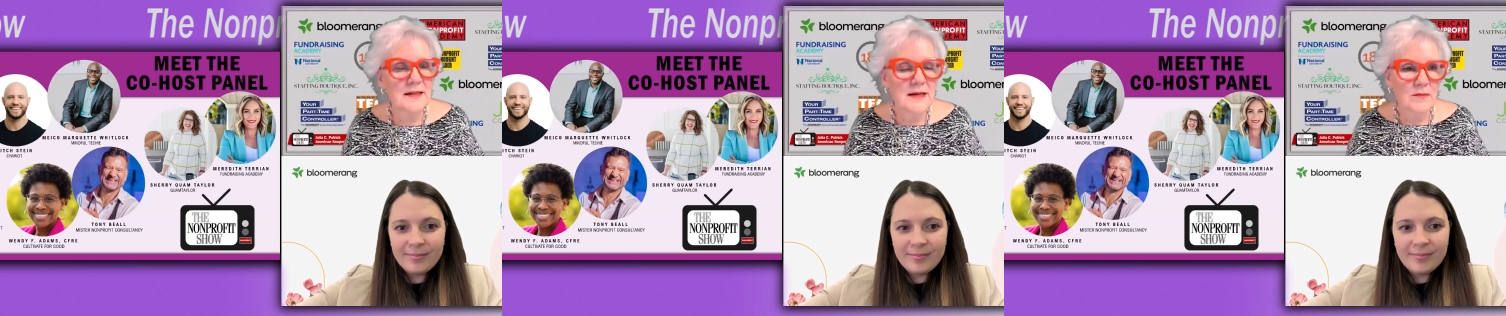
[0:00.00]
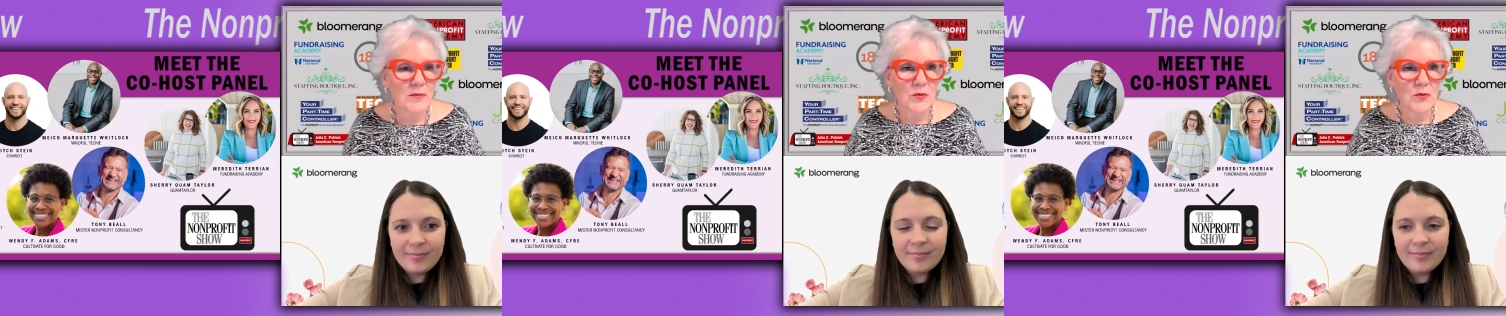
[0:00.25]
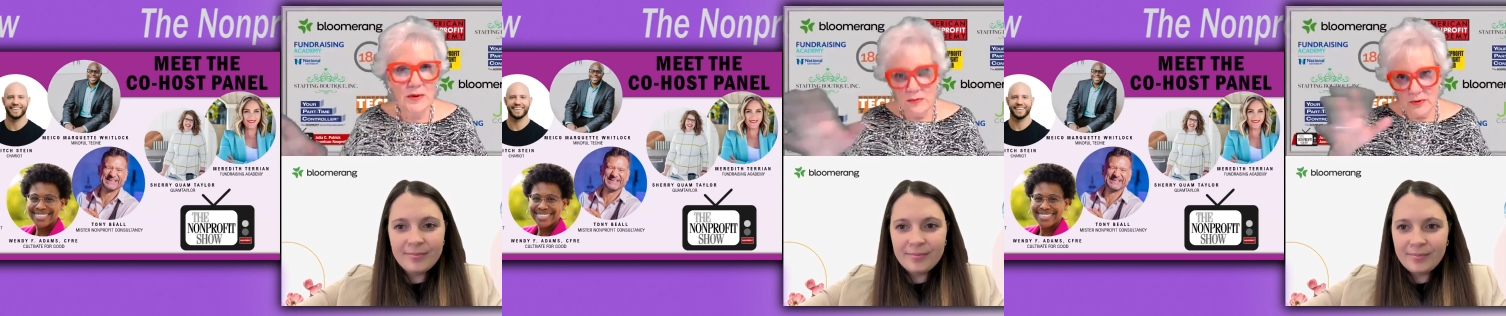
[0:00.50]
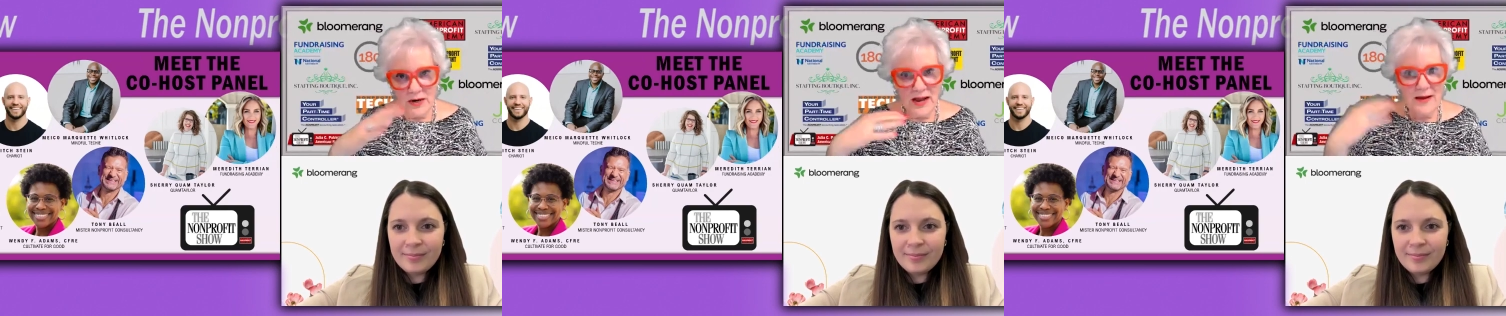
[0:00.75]
Speaker 1: when we were
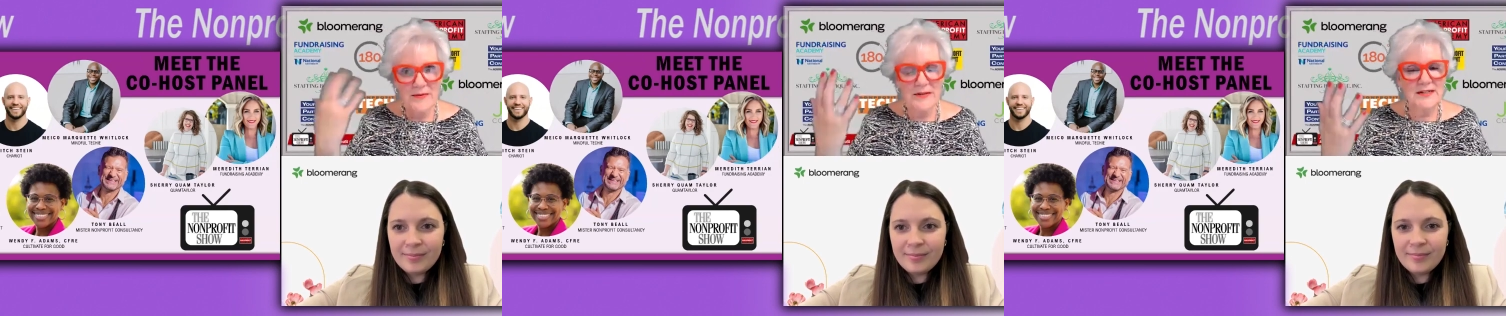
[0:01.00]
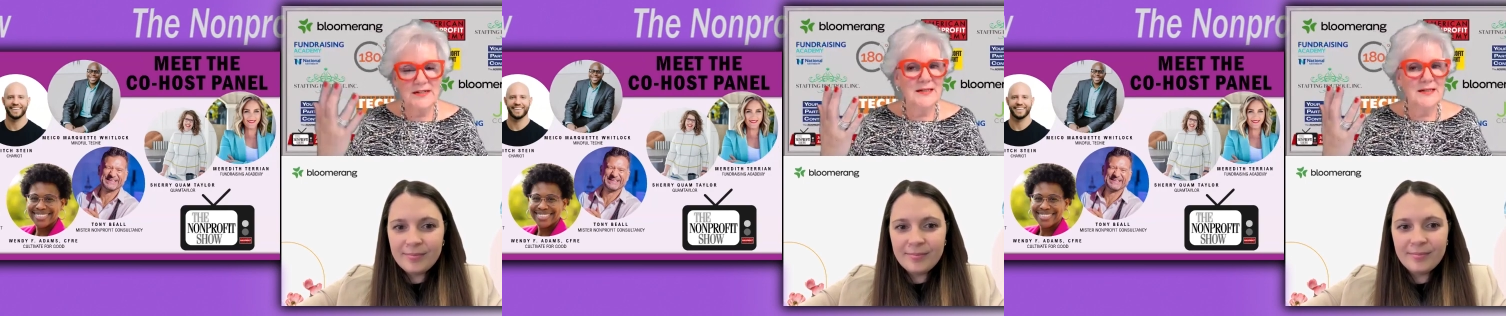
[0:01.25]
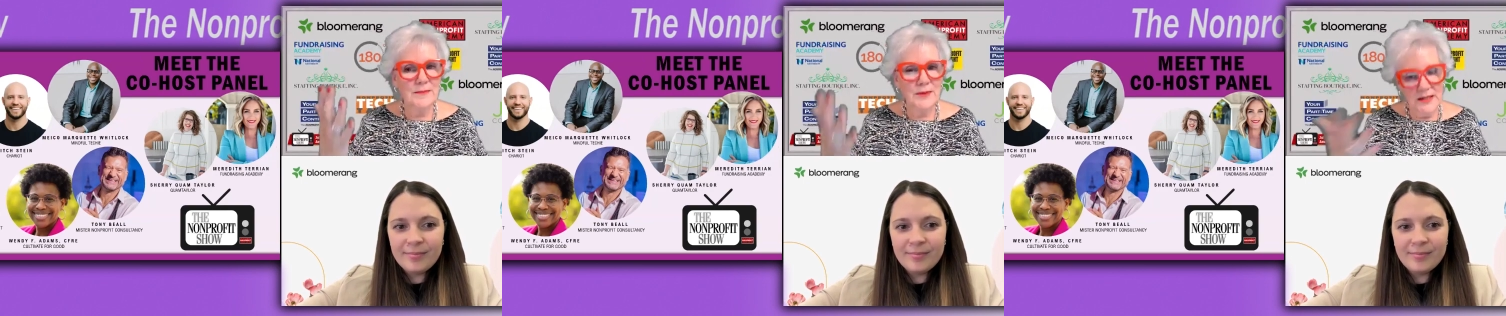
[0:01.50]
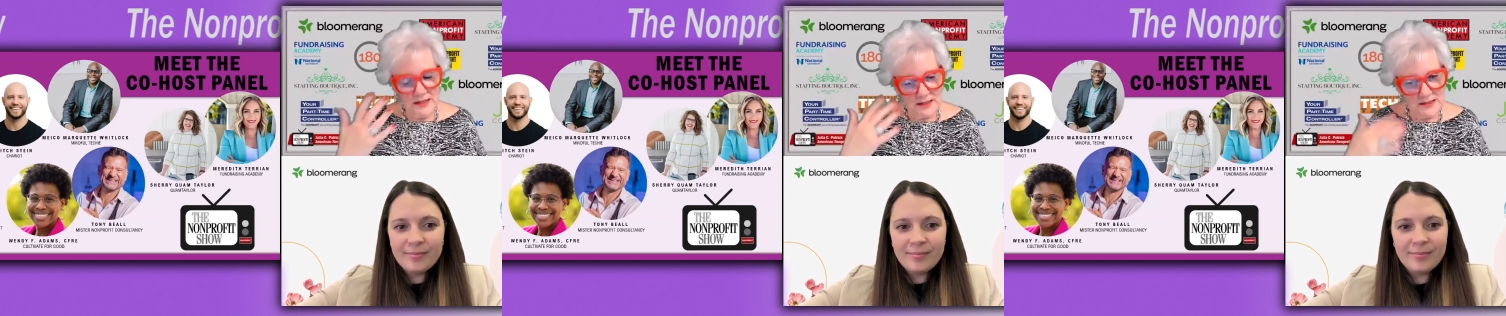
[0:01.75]
having a team
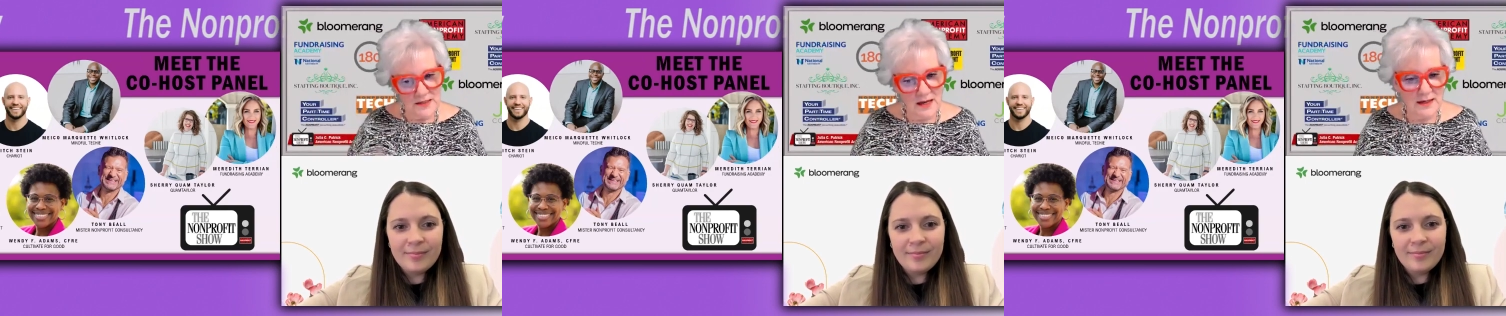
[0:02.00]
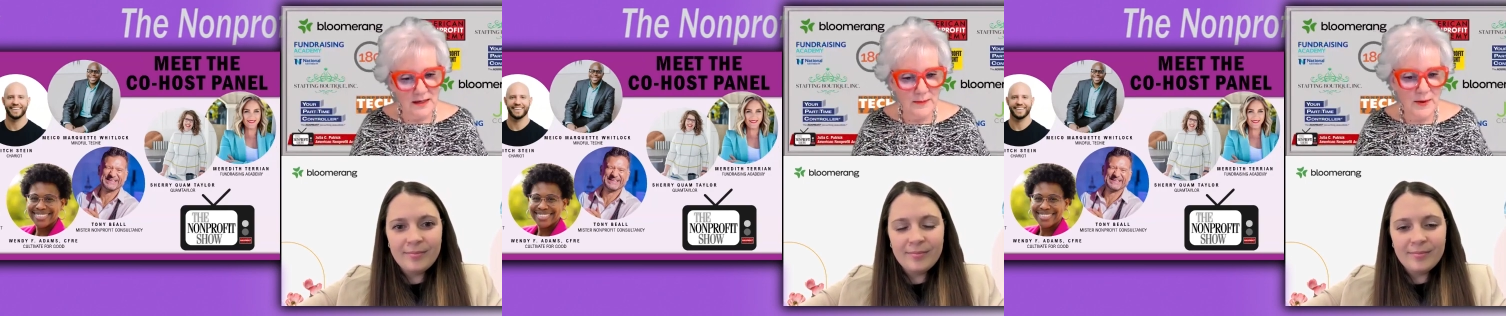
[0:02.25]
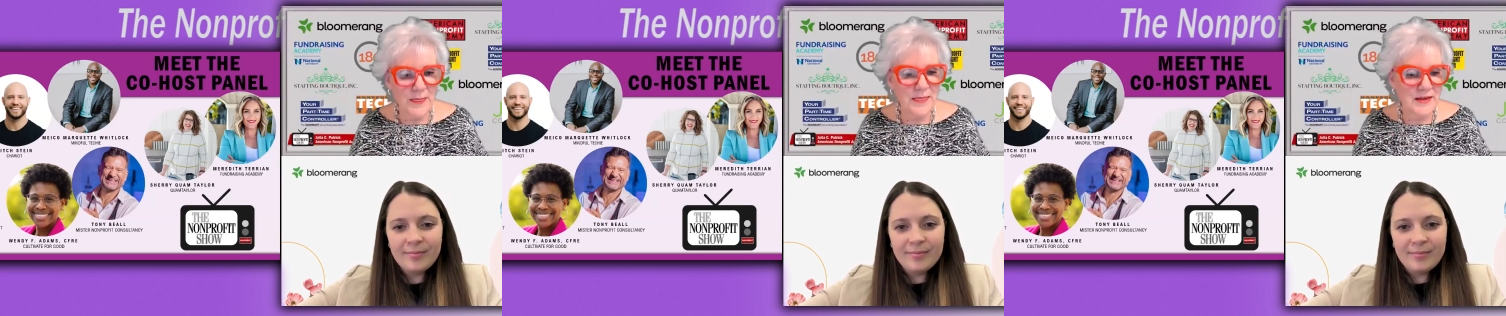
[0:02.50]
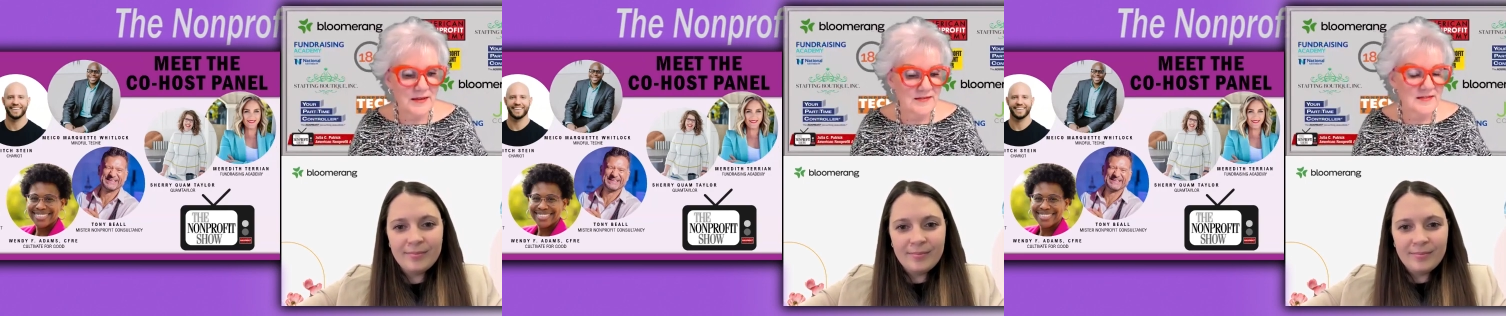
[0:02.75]
meeting and talking about
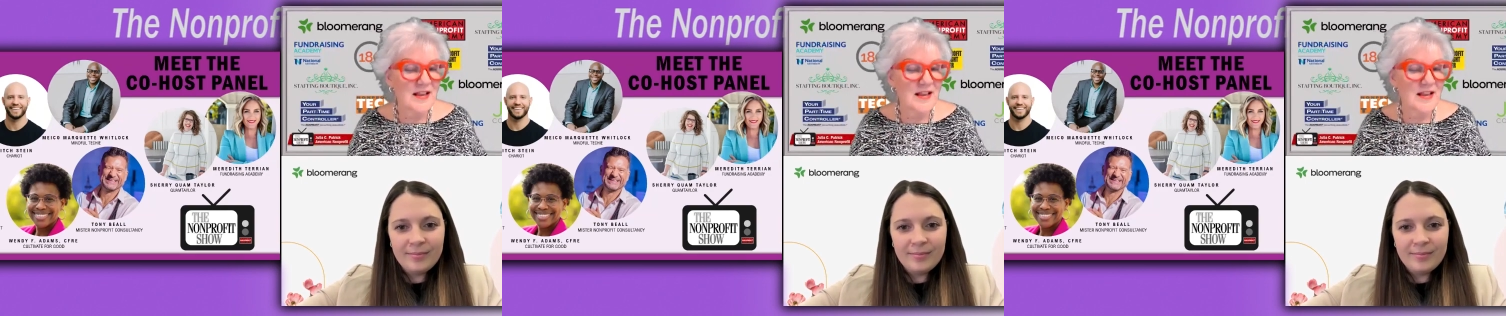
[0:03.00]
this,